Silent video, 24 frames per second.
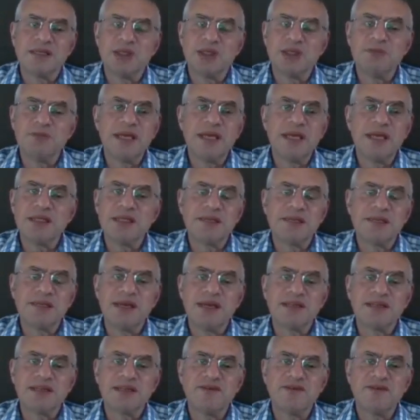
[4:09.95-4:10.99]
tremendous
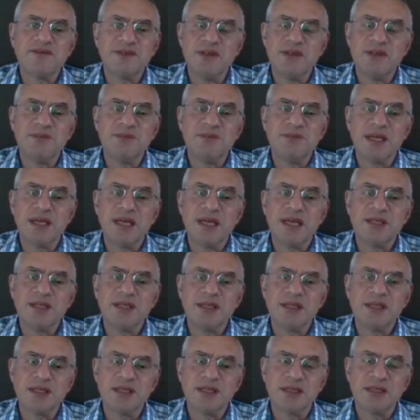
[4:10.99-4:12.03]
amount of
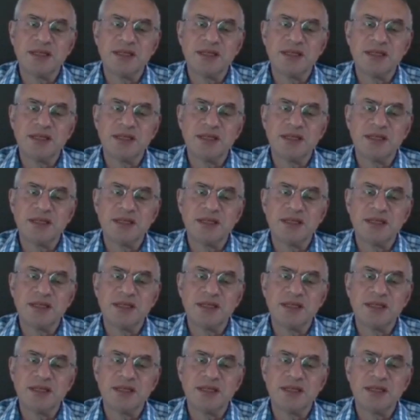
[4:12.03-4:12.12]
duplication.